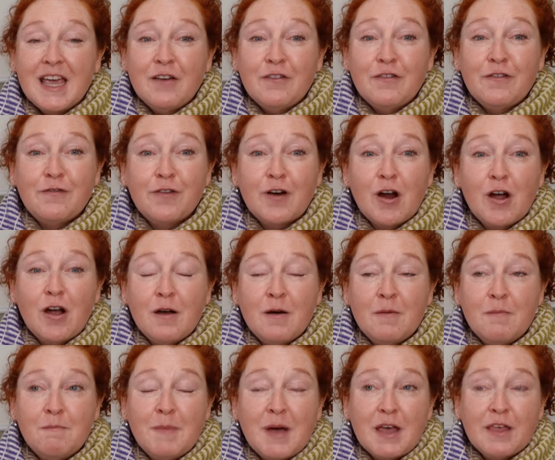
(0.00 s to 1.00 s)

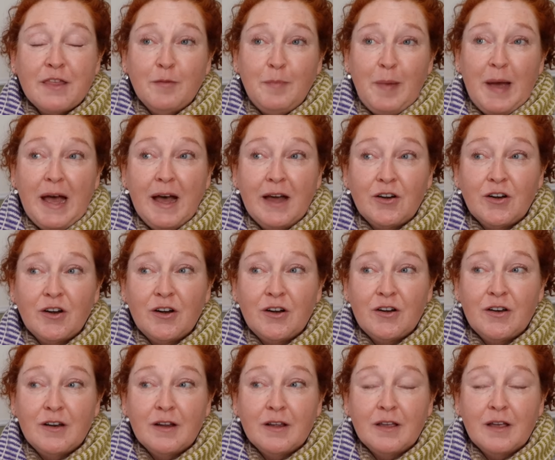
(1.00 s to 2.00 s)
from the
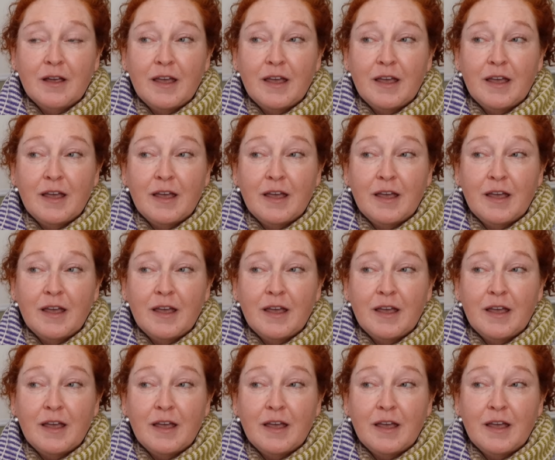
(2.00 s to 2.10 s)
pattern,